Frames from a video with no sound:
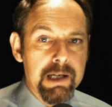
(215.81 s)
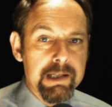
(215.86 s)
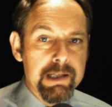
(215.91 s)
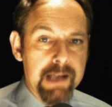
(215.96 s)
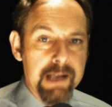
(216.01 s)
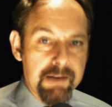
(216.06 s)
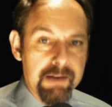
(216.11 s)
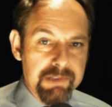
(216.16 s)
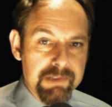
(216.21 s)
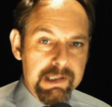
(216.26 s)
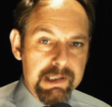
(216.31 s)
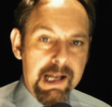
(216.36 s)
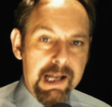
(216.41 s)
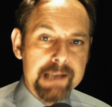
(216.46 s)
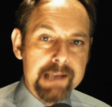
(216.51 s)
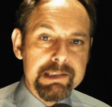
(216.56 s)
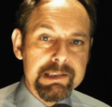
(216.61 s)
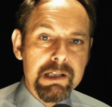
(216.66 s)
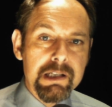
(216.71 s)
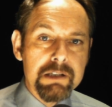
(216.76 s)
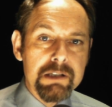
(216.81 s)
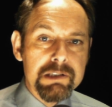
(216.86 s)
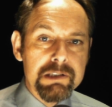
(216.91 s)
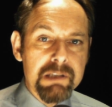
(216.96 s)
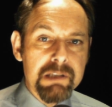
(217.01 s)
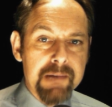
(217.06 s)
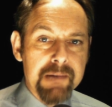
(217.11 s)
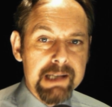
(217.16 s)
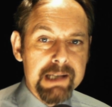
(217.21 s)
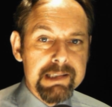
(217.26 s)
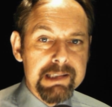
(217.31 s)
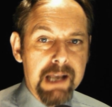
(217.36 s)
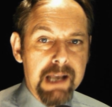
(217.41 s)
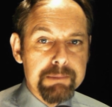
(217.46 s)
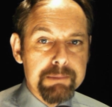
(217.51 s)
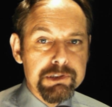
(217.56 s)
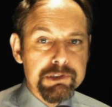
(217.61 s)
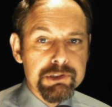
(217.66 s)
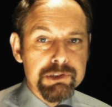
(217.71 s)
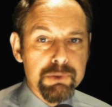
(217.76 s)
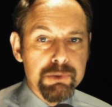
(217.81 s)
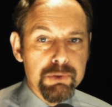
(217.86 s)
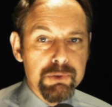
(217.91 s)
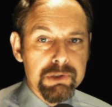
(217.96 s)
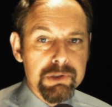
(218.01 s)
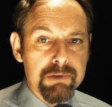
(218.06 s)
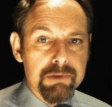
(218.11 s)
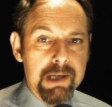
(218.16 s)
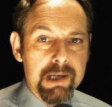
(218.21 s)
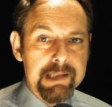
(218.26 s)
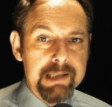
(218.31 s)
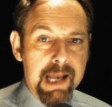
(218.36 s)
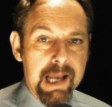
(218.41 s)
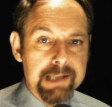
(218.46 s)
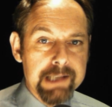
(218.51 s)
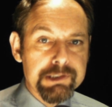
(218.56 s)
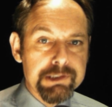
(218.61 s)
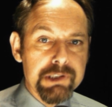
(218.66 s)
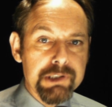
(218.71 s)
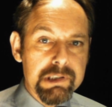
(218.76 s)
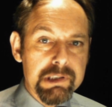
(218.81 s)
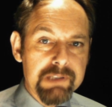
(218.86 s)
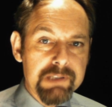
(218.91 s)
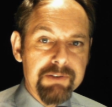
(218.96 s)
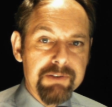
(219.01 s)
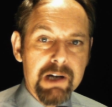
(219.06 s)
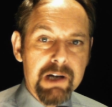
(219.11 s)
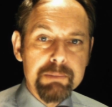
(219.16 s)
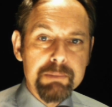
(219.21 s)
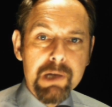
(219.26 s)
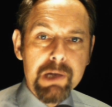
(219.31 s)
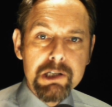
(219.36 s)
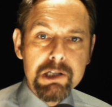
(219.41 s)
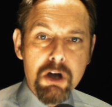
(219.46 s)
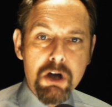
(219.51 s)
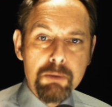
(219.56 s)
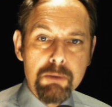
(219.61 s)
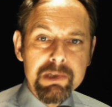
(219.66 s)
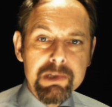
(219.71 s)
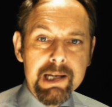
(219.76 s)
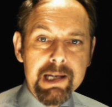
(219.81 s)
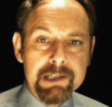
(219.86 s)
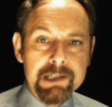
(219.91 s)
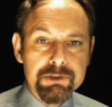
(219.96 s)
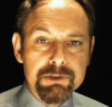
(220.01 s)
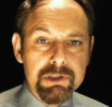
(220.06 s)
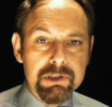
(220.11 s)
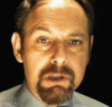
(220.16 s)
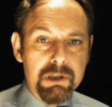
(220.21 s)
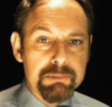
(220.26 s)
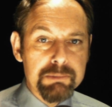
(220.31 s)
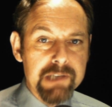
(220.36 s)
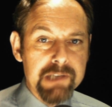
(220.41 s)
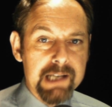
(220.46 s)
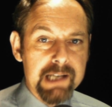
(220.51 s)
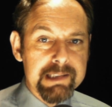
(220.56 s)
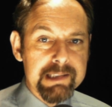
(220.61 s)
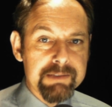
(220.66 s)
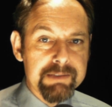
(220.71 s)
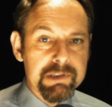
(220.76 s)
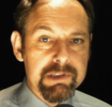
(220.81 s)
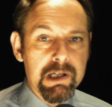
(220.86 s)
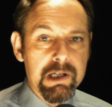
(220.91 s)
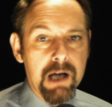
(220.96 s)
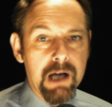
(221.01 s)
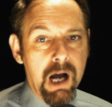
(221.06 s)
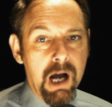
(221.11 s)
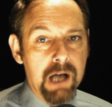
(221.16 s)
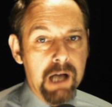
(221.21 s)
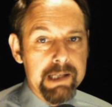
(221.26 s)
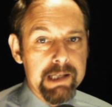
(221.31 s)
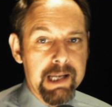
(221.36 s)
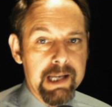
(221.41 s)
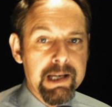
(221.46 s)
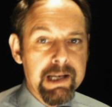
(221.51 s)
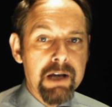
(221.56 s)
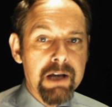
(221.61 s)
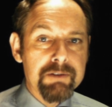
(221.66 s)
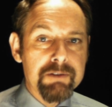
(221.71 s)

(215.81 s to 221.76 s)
Nevertheless, some exceptions authorise aid justified by common interest objectives, i.e.